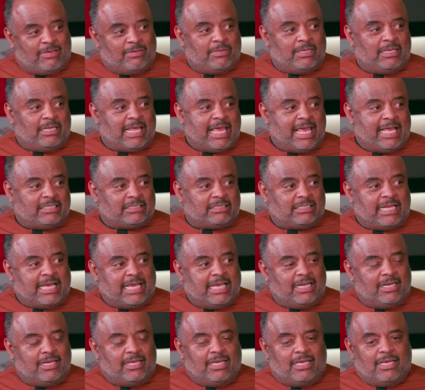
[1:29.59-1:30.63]
women last
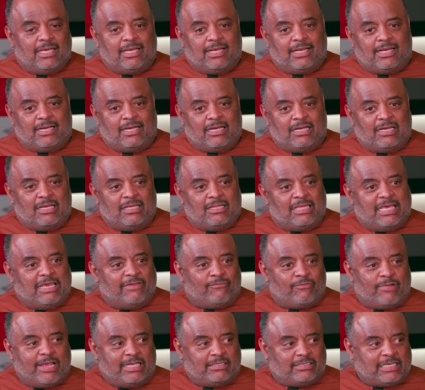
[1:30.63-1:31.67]
night. Yeah. Uh,
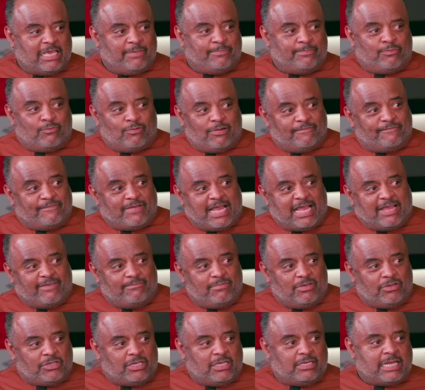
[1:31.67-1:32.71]
they've raised $8.5
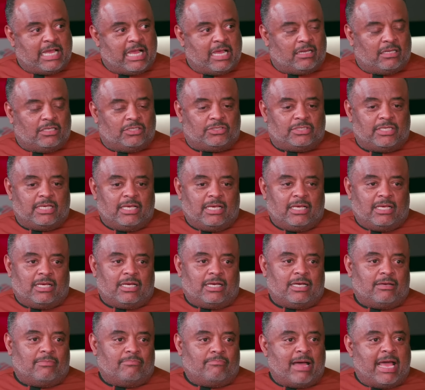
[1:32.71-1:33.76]
million.
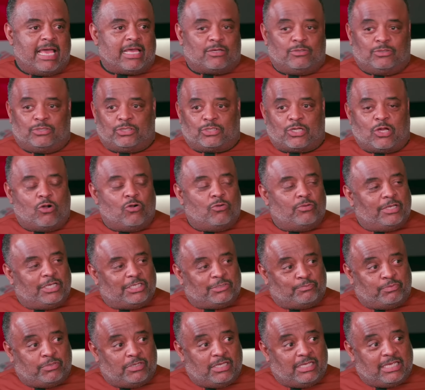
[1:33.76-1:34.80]
Mm-hmm. Uh, Michael Skolnik
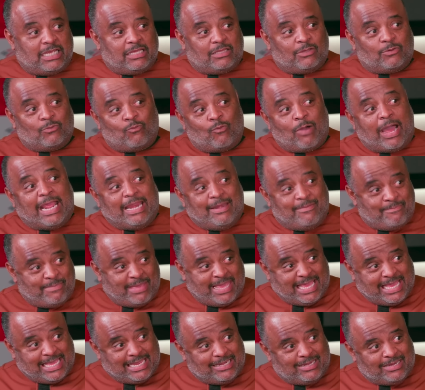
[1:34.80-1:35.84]
is putting together white
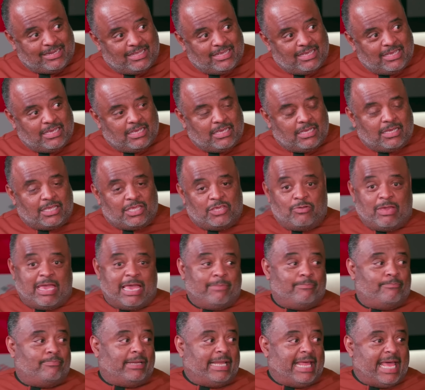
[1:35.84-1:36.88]
men. Yeah. You
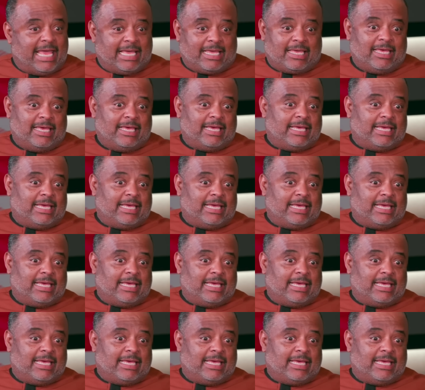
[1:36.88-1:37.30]
had black